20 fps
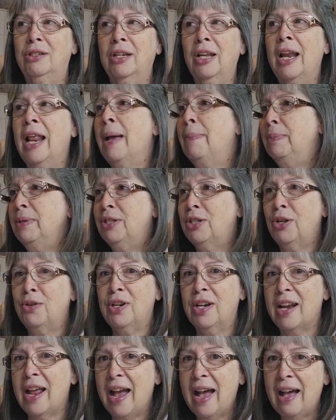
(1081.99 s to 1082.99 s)
an episode
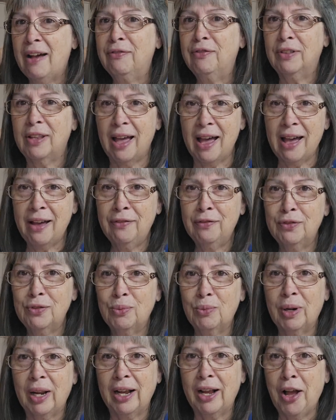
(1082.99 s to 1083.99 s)
and a half
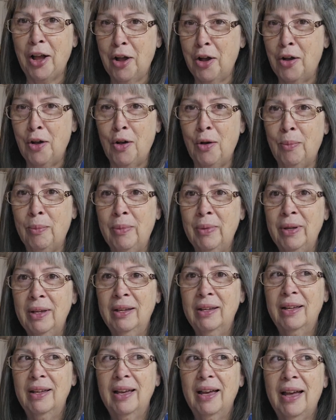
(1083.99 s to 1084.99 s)
left when I got home
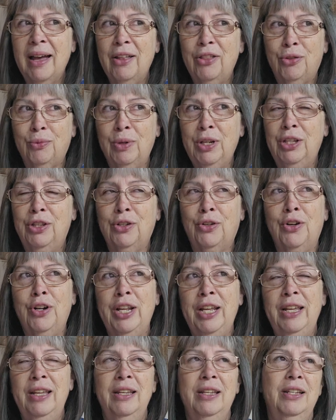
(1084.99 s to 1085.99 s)
at
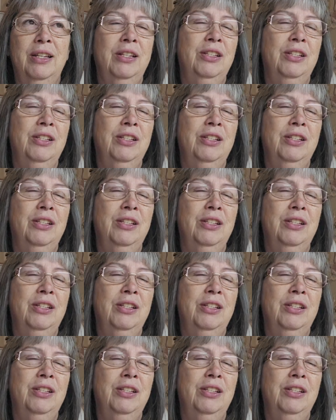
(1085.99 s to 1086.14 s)
3.30.